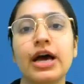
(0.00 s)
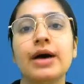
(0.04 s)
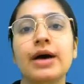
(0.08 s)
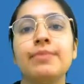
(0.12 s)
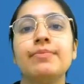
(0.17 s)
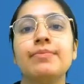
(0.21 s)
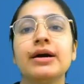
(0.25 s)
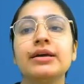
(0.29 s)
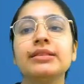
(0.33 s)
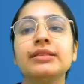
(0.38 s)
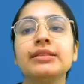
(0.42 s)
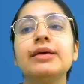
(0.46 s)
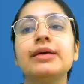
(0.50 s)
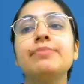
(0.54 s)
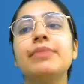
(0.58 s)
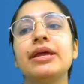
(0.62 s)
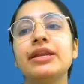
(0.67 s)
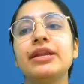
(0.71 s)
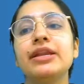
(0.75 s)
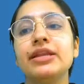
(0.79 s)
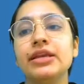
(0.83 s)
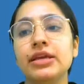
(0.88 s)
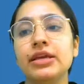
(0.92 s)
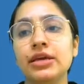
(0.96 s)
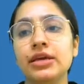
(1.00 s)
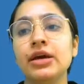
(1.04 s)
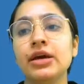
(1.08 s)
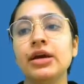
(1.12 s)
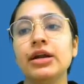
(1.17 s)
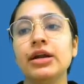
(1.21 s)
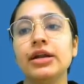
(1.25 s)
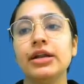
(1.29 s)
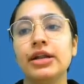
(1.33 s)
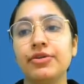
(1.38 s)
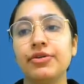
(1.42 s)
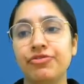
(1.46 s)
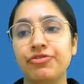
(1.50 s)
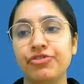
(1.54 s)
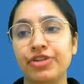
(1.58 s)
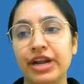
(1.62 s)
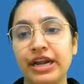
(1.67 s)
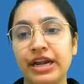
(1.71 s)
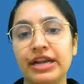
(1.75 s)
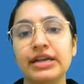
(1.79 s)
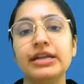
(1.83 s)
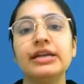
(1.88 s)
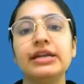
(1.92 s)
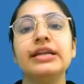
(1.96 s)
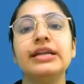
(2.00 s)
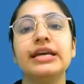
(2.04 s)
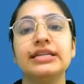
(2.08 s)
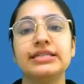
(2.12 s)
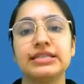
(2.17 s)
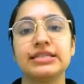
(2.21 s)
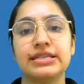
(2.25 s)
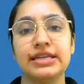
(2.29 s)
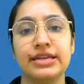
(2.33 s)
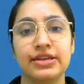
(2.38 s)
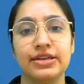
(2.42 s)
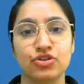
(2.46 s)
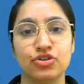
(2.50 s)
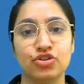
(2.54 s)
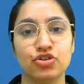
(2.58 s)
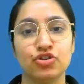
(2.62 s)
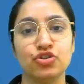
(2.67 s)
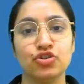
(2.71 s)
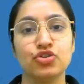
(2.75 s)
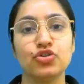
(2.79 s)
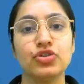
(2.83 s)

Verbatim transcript: among the many different destinations.